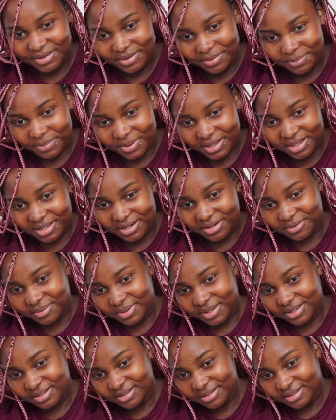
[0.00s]
But
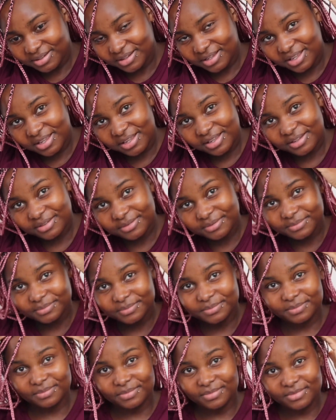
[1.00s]
anyway,
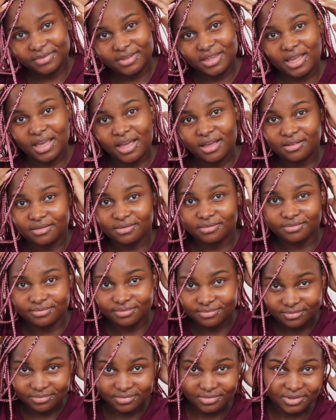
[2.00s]
yeah,
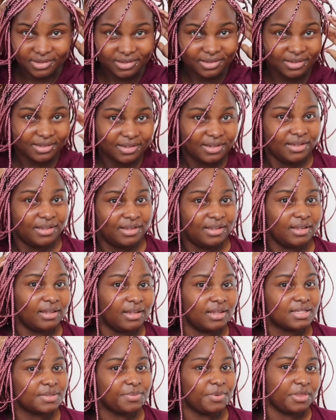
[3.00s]

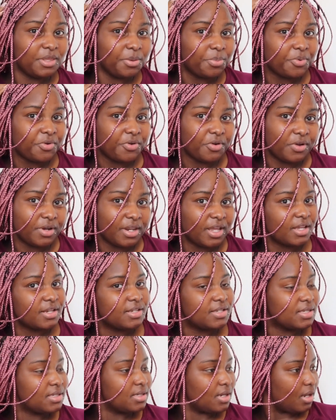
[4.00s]
let's put the
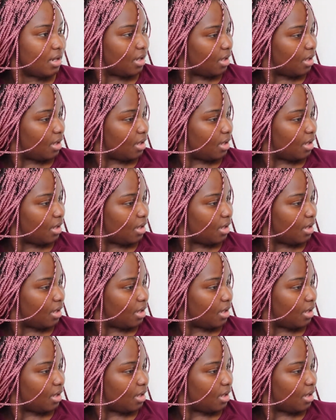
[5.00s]
product.